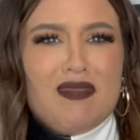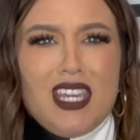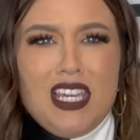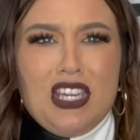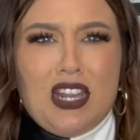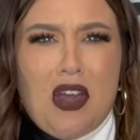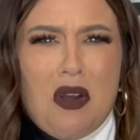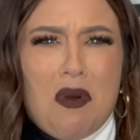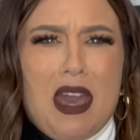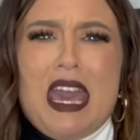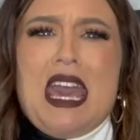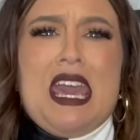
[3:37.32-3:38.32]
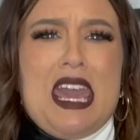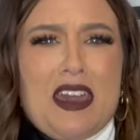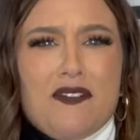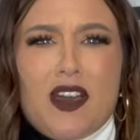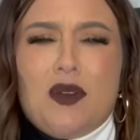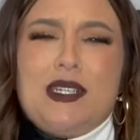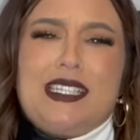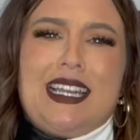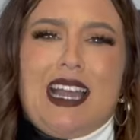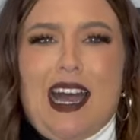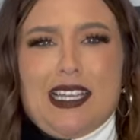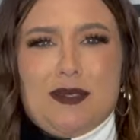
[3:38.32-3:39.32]
you know, if I was in
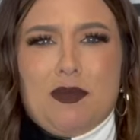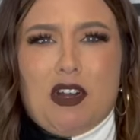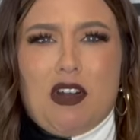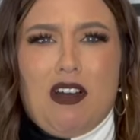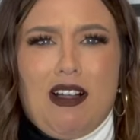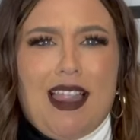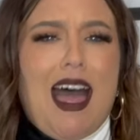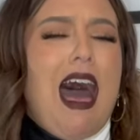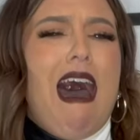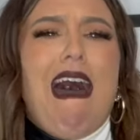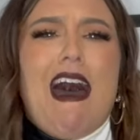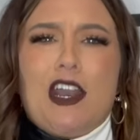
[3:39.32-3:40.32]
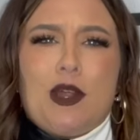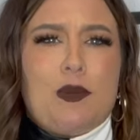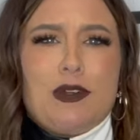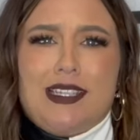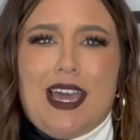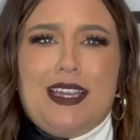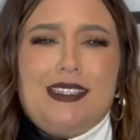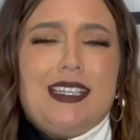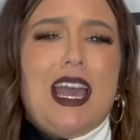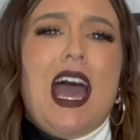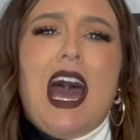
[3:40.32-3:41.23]
Gossip Girl, 100%,